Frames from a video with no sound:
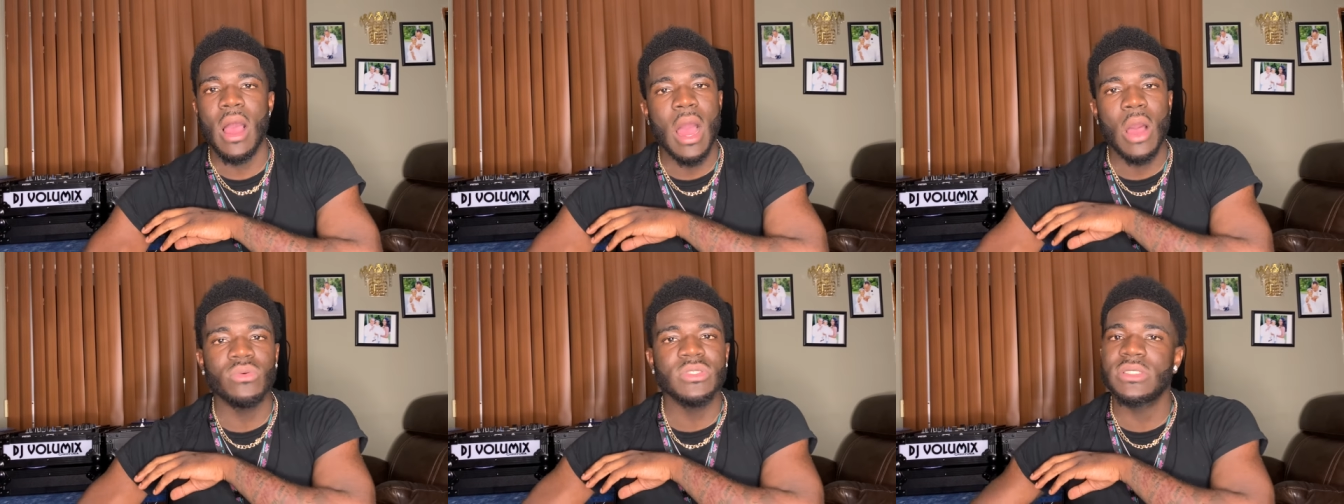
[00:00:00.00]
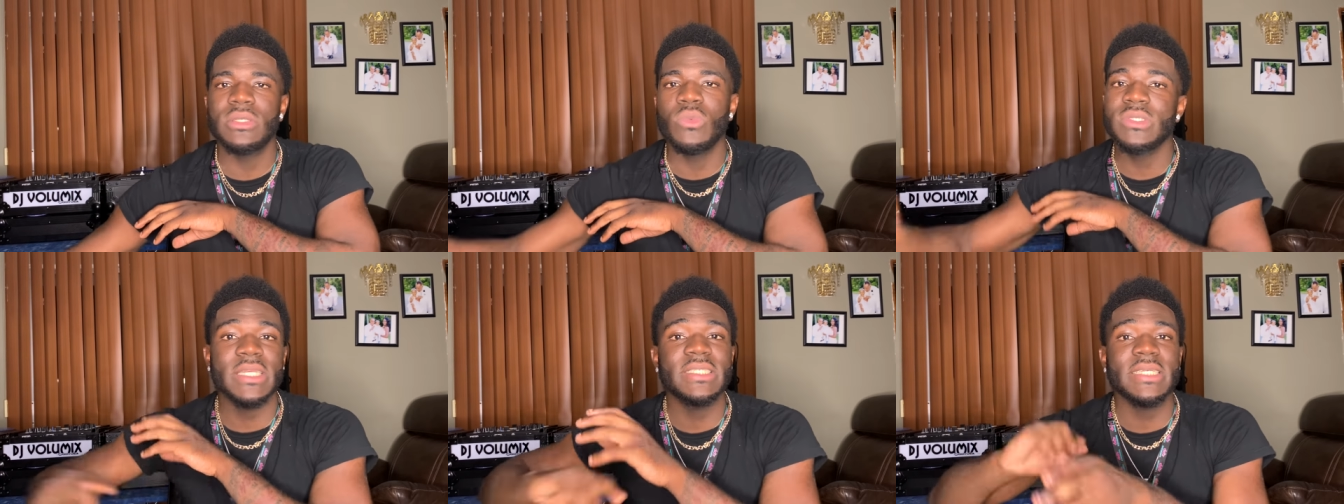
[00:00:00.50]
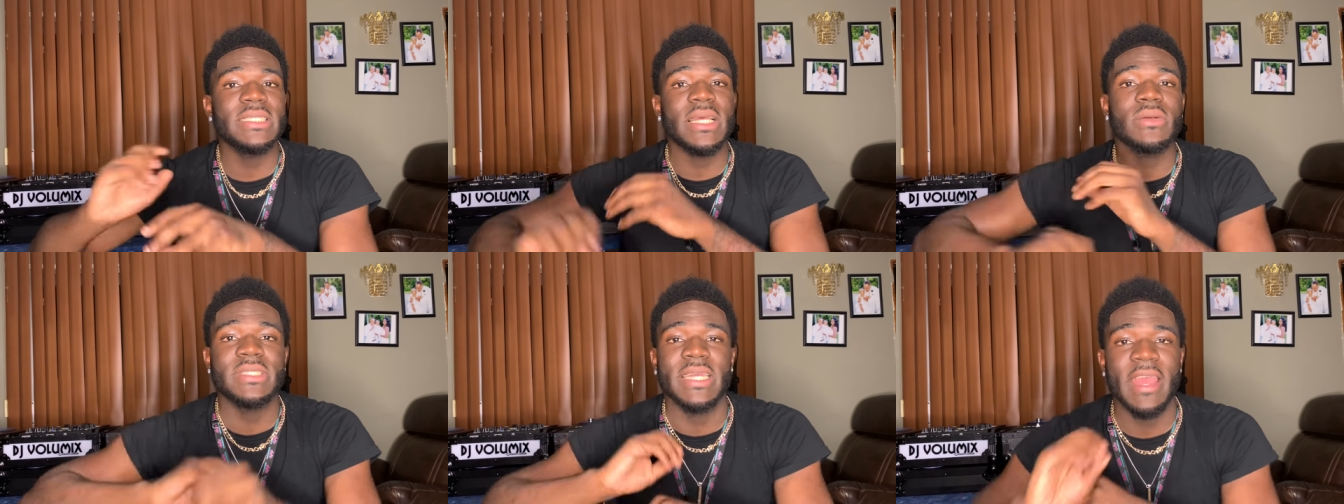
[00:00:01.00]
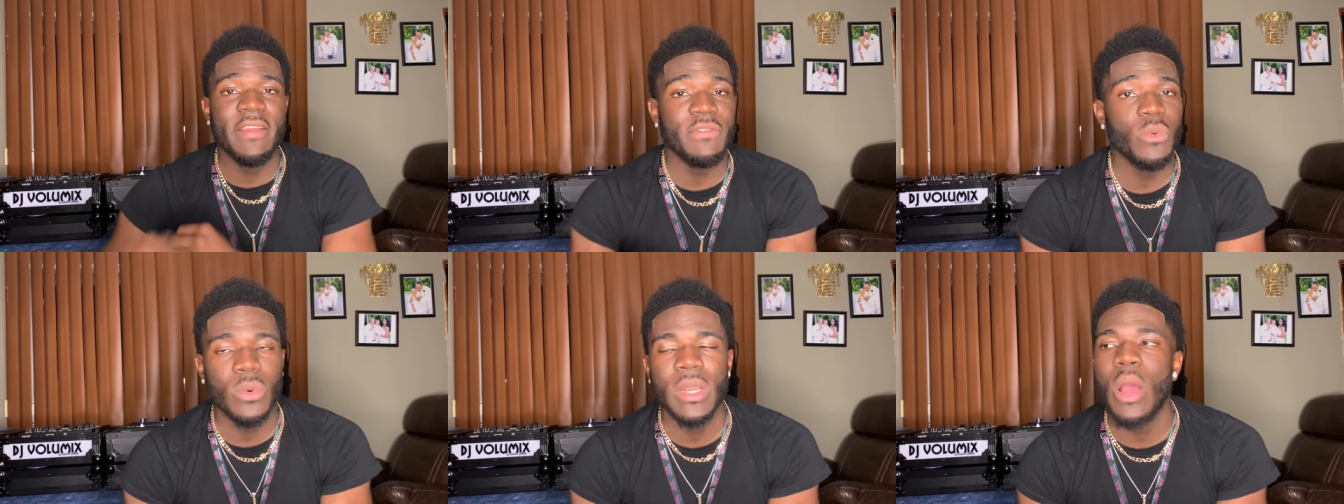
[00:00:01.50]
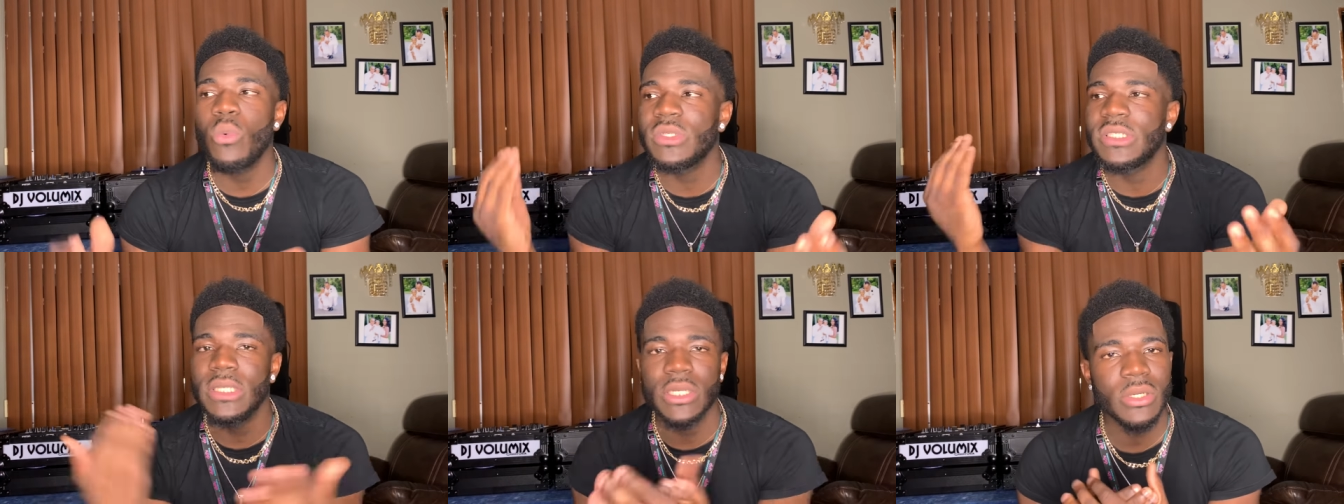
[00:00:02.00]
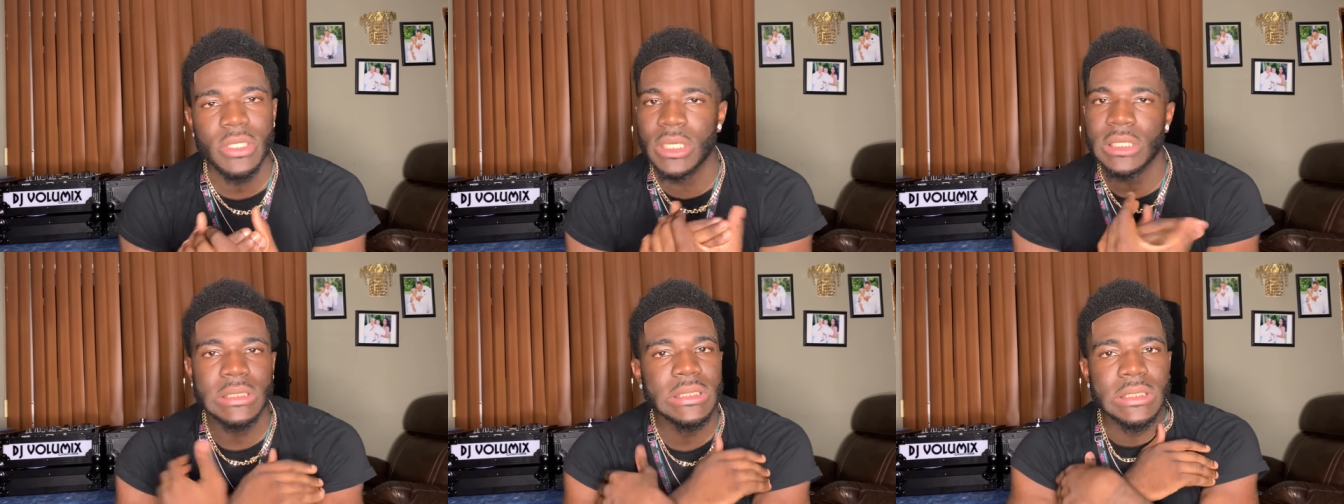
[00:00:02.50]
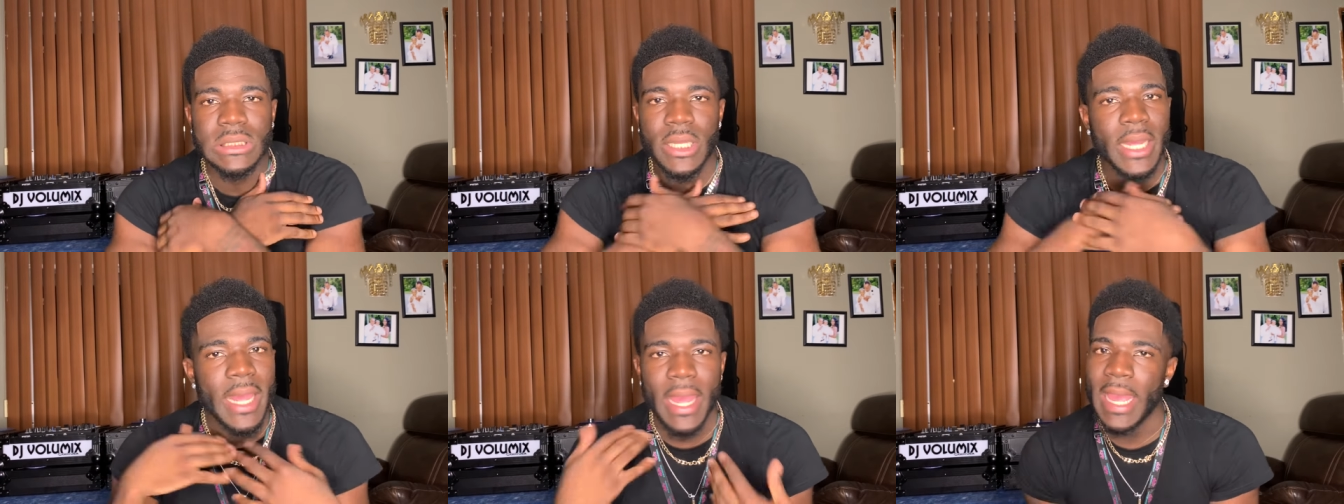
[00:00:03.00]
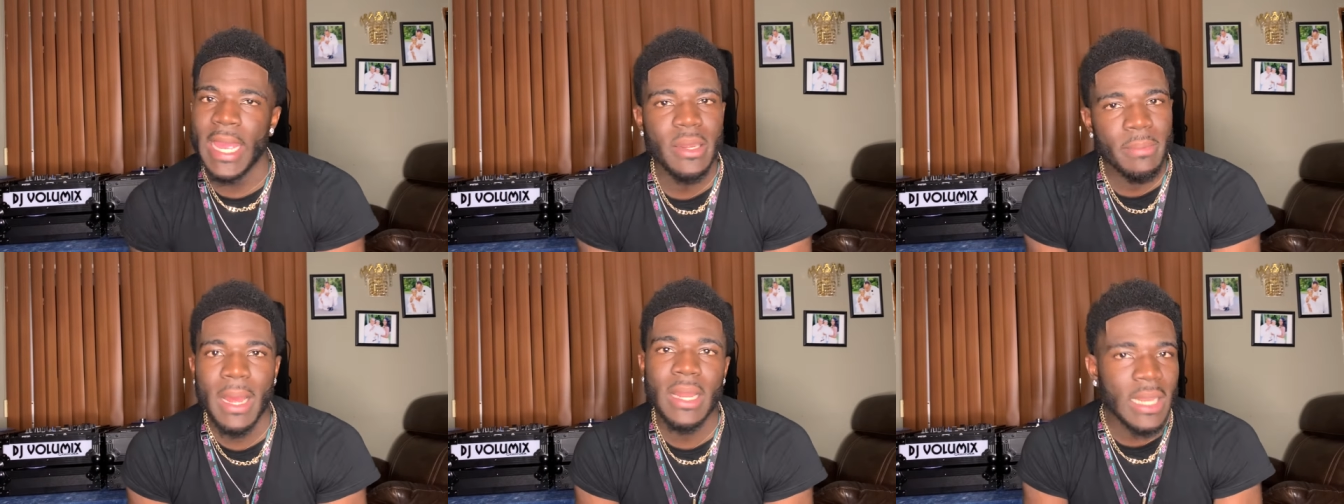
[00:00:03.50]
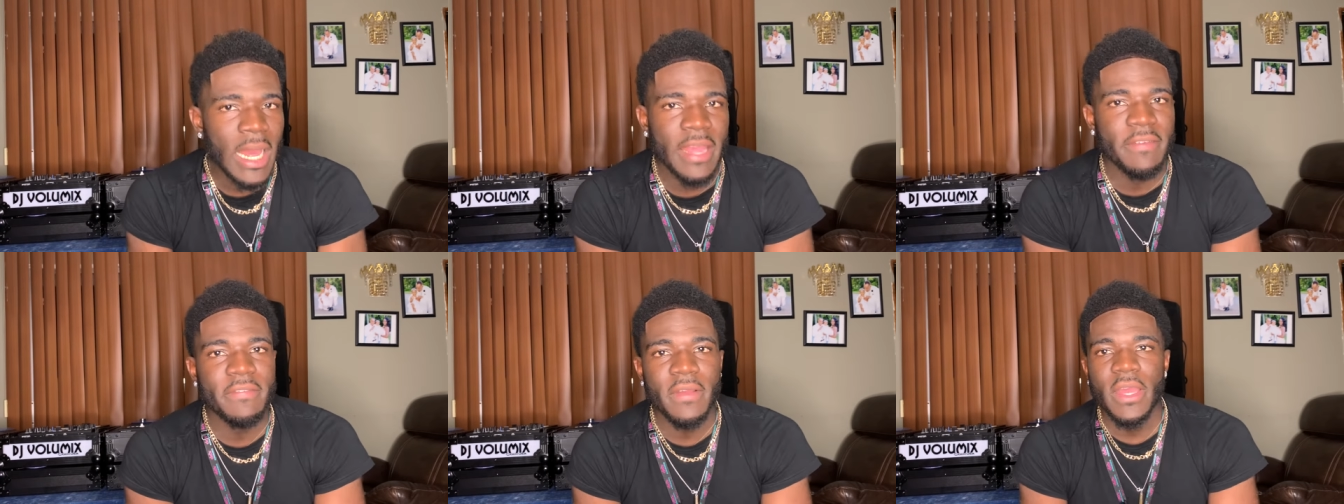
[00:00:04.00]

to everyone, I was literally gonna just end my life.